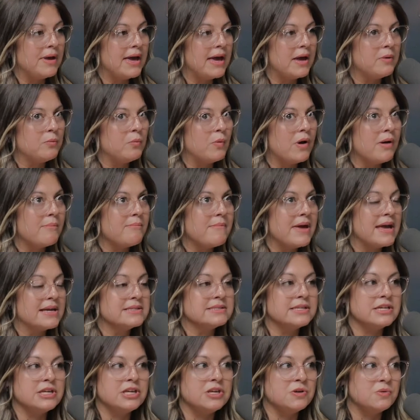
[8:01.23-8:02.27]
and what
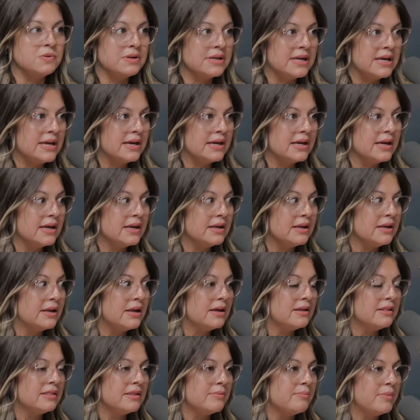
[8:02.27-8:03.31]
makes it unique
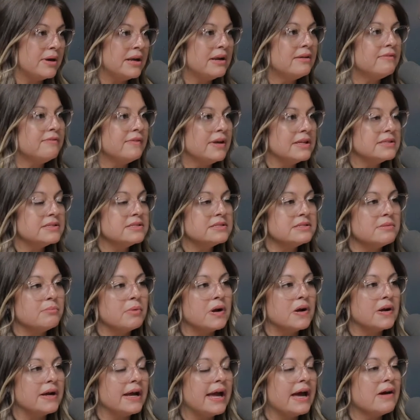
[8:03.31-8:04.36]
and the benefits to
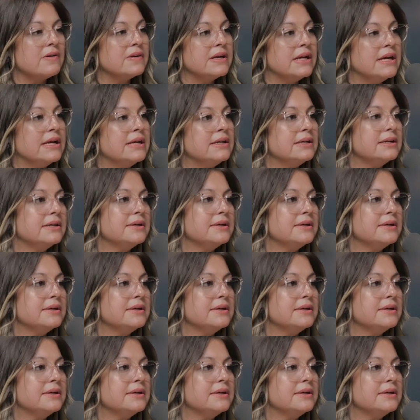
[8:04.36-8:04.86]
Martin County?